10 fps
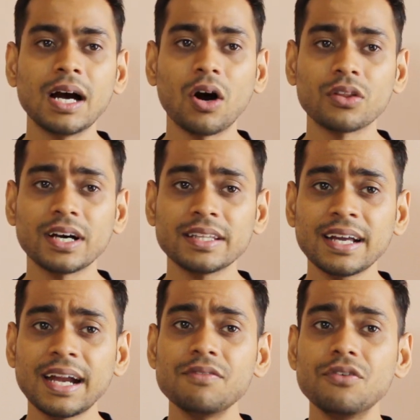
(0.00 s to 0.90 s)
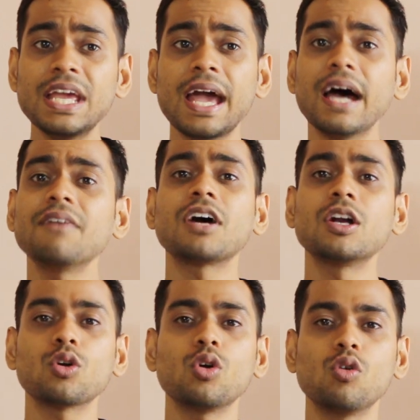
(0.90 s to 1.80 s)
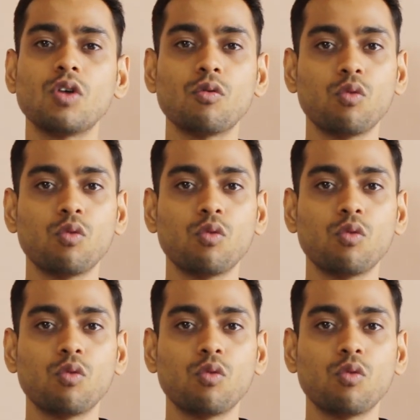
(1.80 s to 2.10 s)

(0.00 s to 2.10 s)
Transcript: On the other hand, we have control over